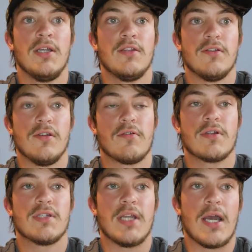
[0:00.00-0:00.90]
The
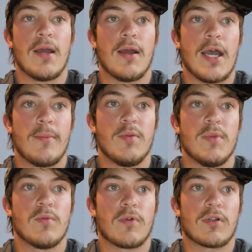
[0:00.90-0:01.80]
uterus and
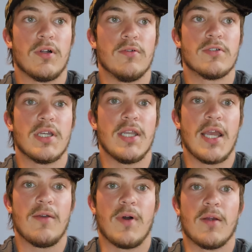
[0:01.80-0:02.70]
abdomen were closed, and
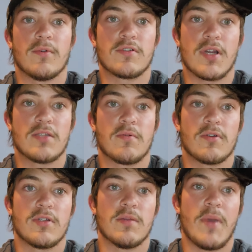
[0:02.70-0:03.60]
AY was transported
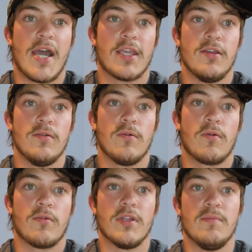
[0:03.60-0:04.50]
to the PACU,
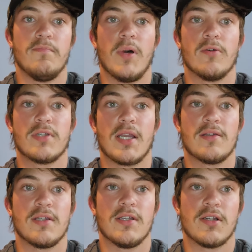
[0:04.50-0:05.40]
or the
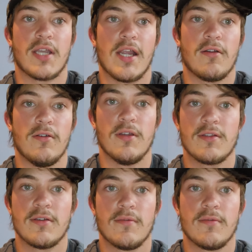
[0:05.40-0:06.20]
post-anesthesia care unit.